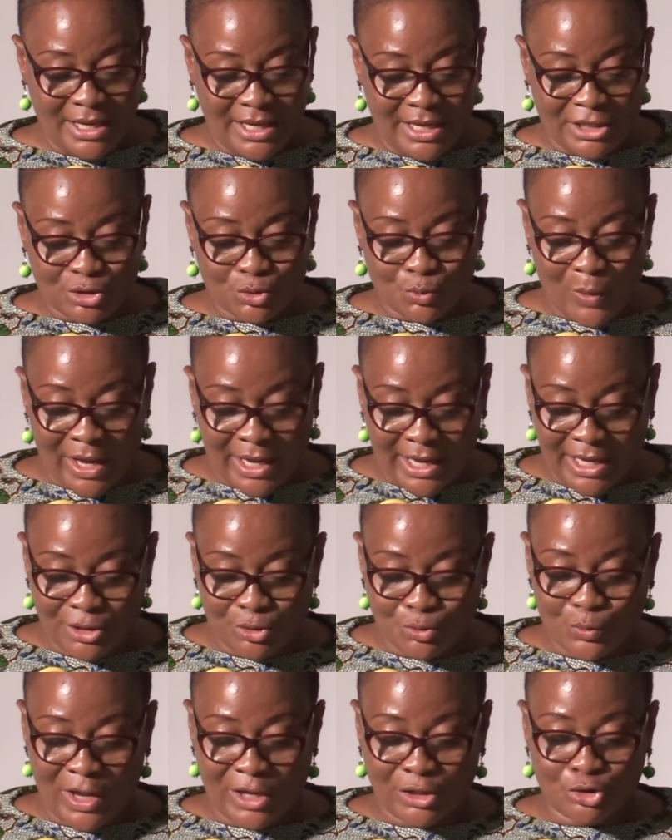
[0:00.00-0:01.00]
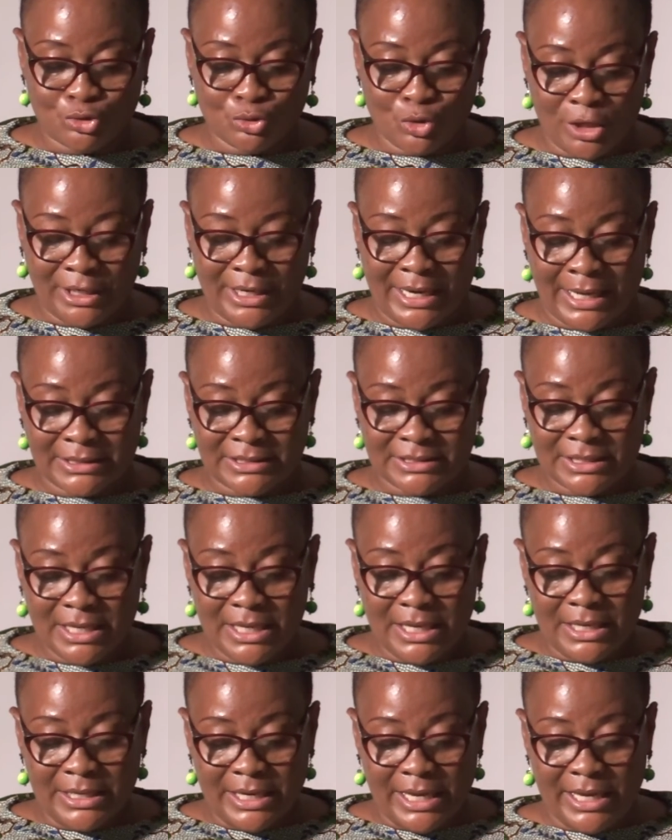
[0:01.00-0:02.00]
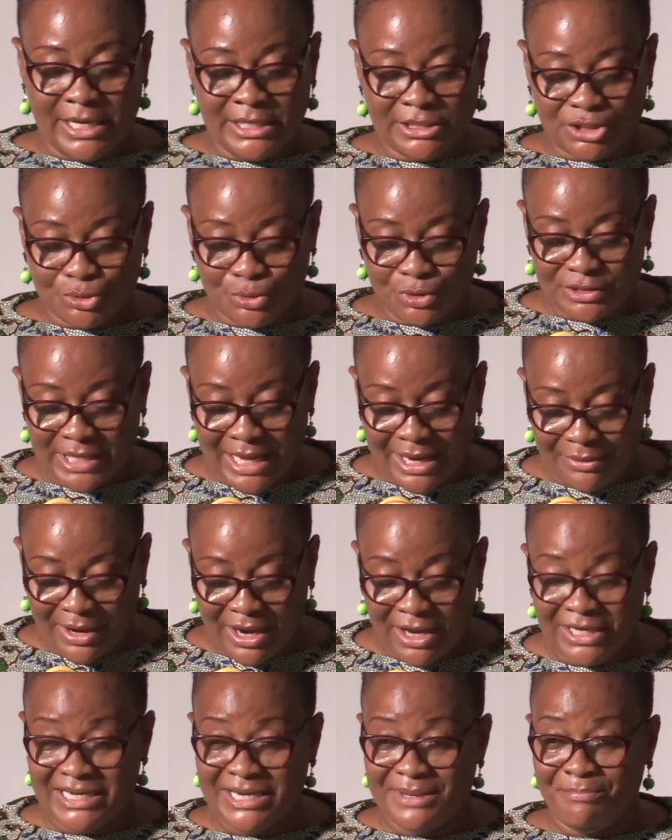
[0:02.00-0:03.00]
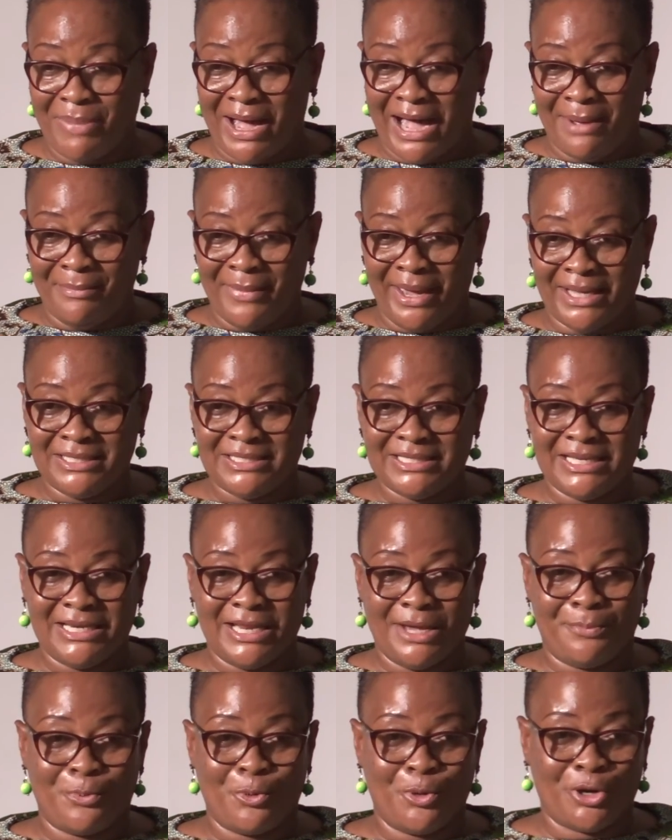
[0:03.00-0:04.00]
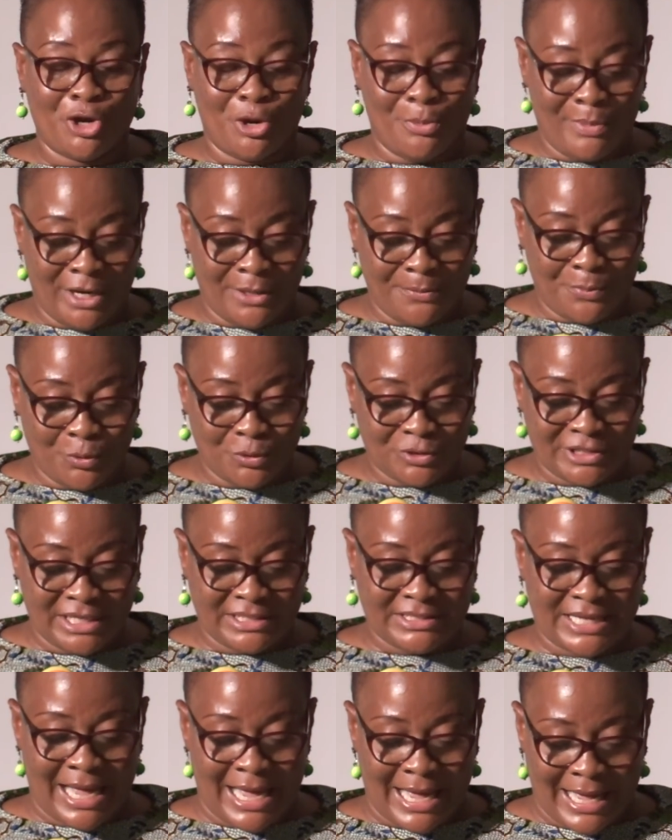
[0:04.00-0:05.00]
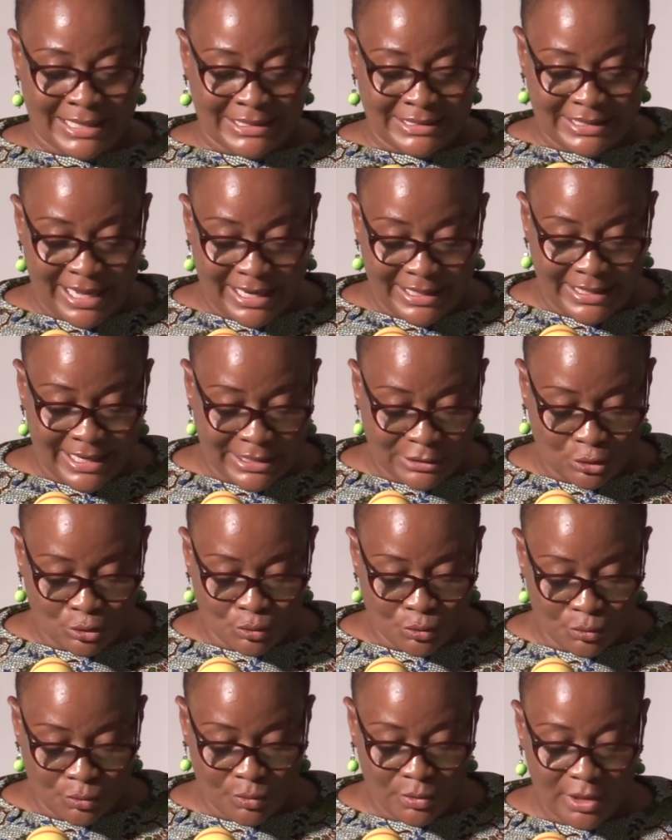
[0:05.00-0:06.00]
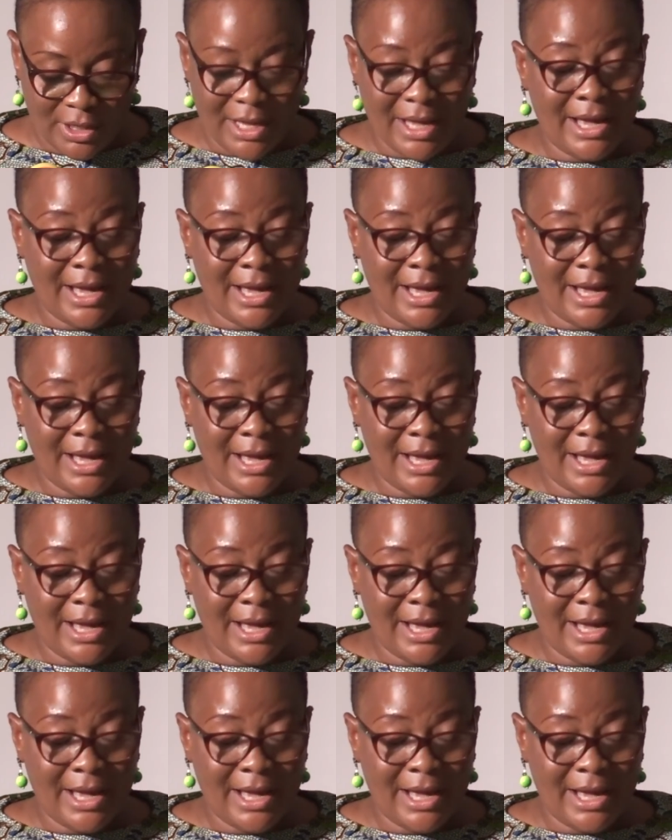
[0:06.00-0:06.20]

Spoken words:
is working to ensure that the issues around debarment in the procurement process are attended to,